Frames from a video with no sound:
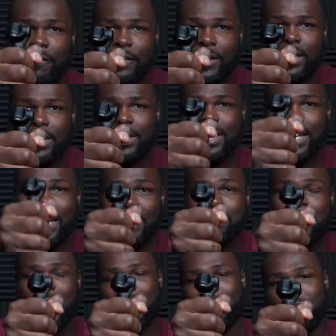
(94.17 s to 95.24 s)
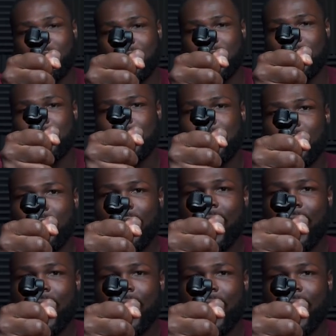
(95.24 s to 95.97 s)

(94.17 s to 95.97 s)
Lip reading: fits in my fist.